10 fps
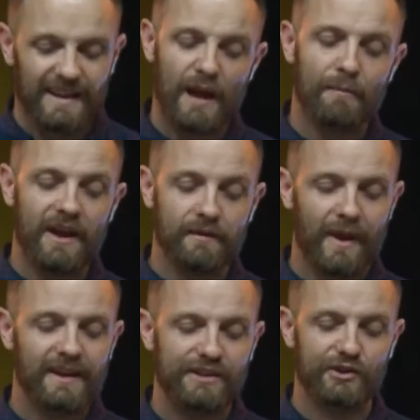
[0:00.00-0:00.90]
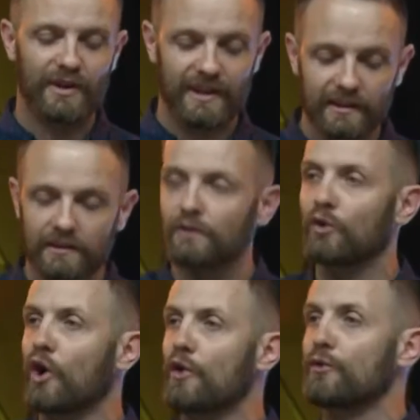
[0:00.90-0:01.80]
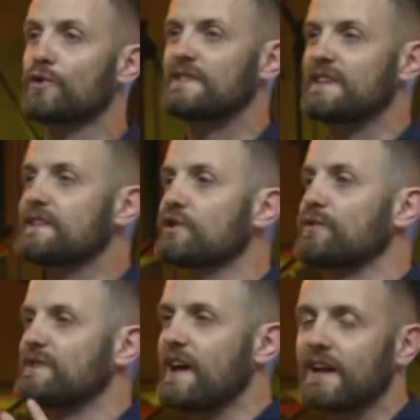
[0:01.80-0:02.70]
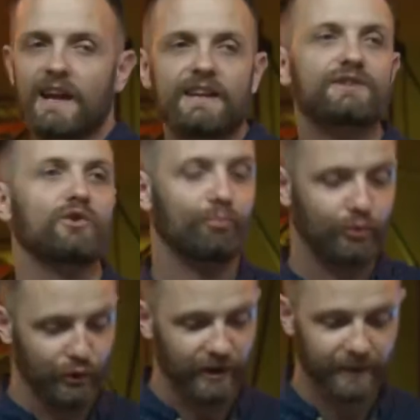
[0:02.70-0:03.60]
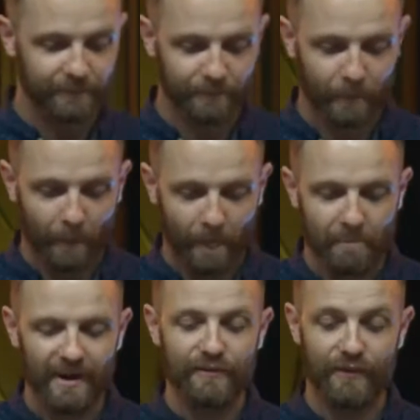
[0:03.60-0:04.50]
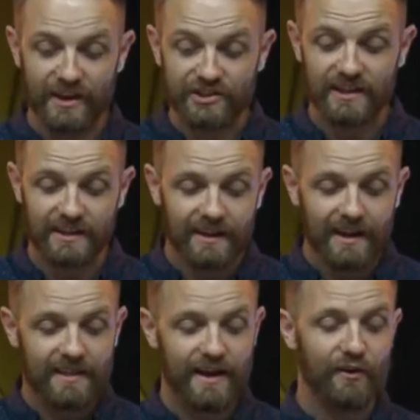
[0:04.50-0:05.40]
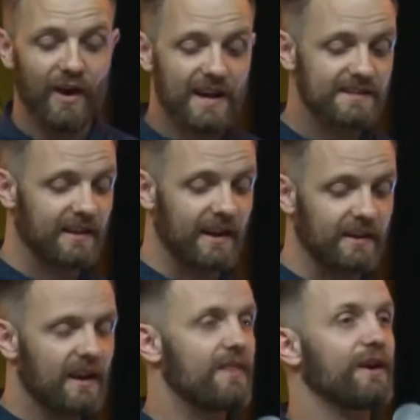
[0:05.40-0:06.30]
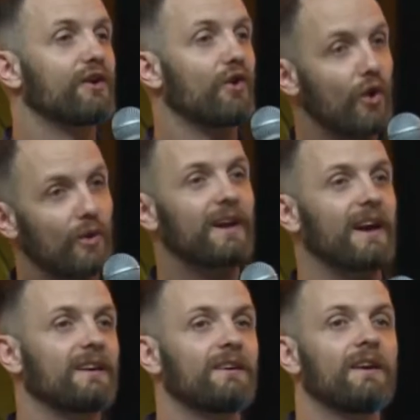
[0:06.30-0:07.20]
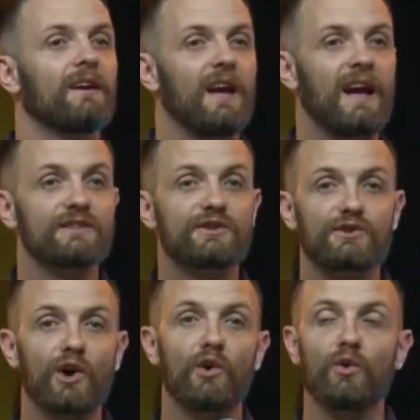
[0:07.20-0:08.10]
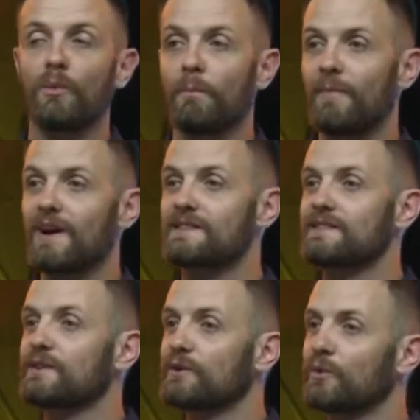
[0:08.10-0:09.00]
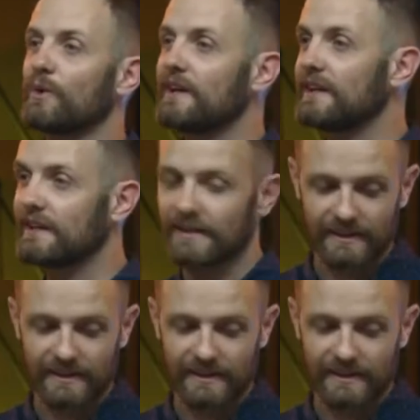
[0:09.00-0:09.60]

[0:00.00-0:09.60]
Now they may need to heal or go through a season of stagnation or pruning, but eventually they rise again, they grow again, and so must we.